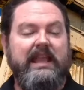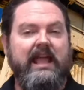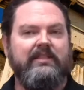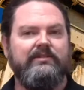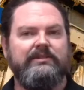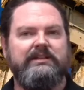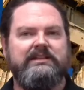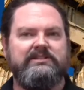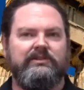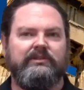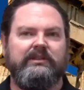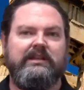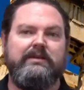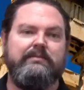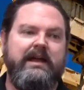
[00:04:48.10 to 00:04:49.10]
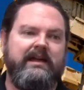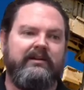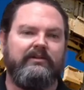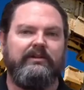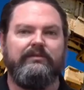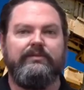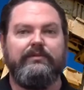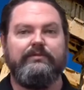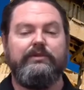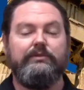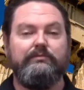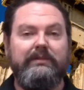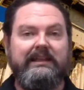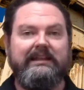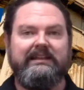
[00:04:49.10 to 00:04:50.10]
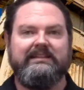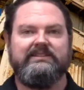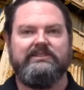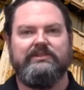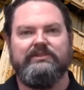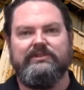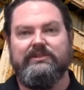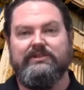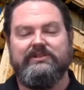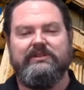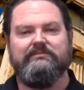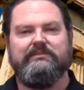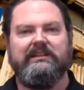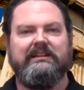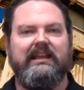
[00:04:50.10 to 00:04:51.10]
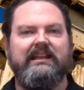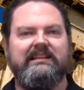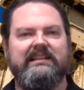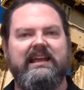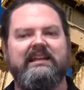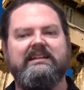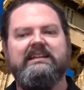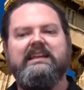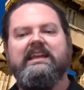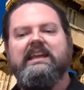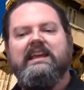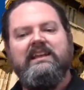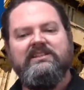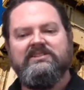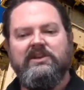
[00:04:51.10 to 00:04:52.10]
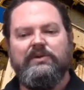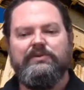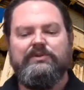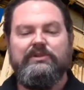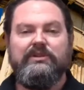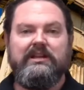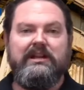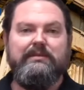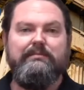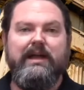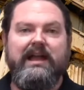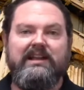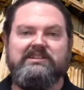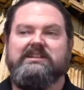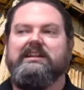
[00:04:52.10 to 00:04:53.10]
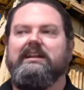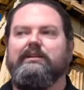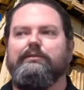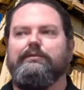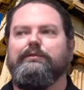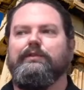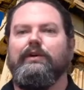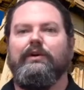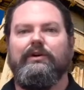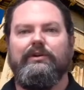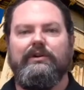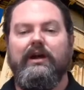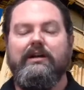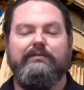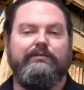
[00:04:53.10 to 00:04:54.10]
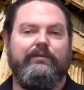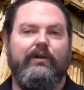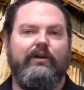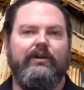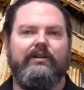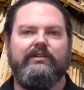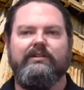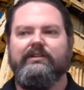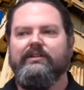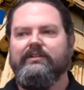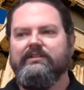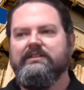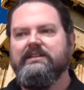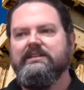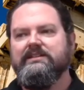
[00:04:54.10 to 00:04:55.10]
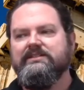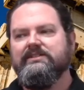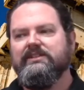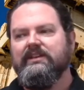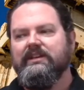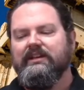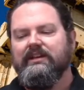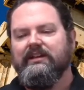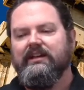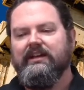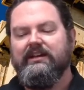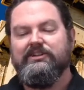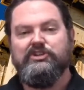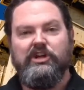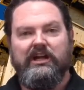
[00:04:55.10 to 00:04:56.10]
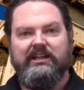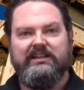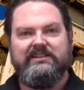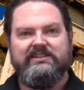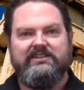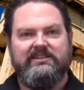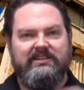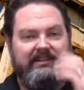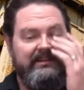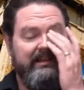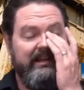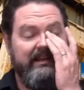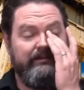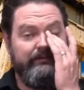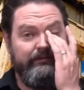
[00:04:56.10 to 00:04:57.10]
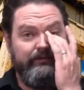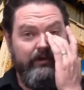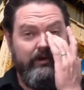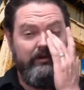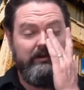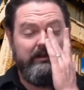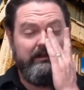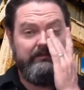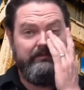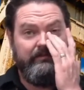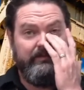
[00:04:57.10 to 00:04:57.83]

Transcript: gather it's only a matter of a few minutes or, or something like that. So you can imagine how, fall, how far these uh, giants had fallen.